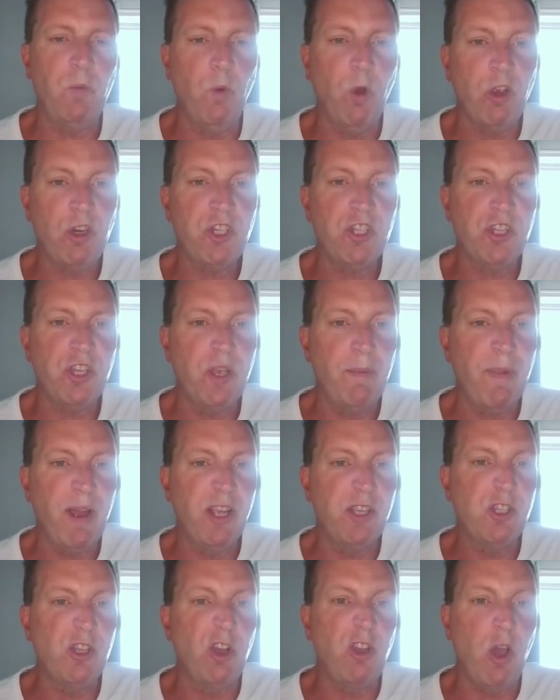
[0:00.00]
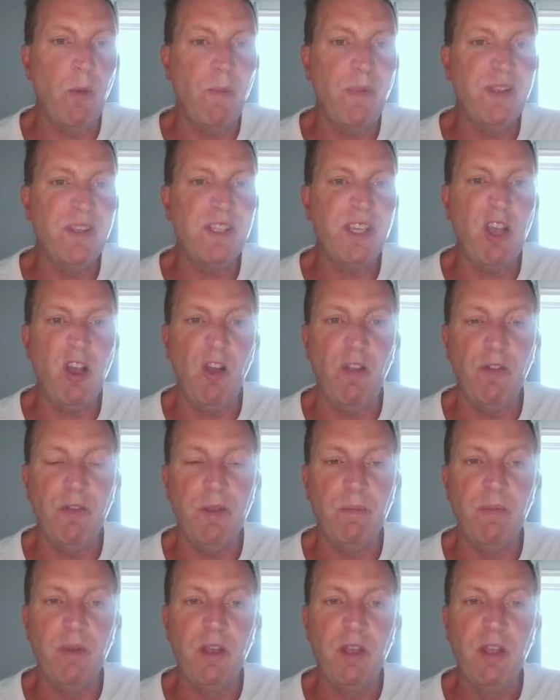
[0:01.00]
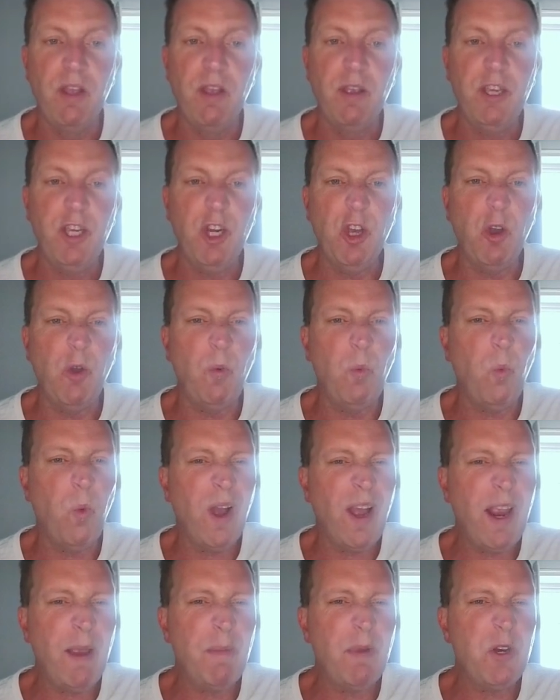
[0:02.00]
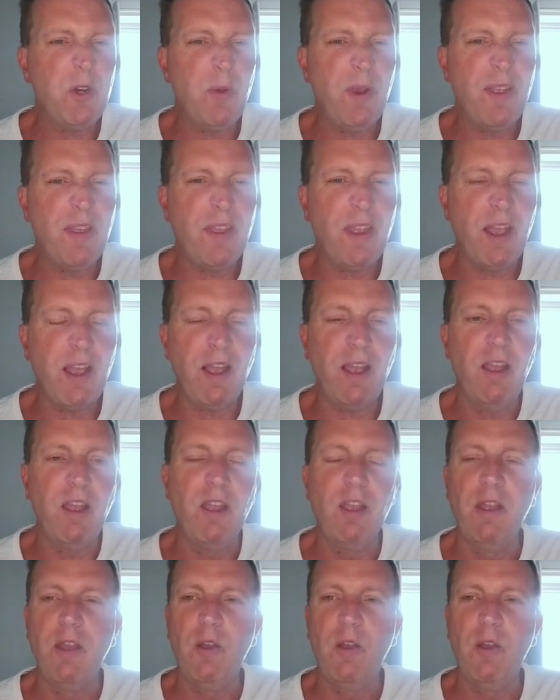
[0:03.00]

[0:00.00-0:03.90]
and watch them and sort of commentate on them. Why am I doing that?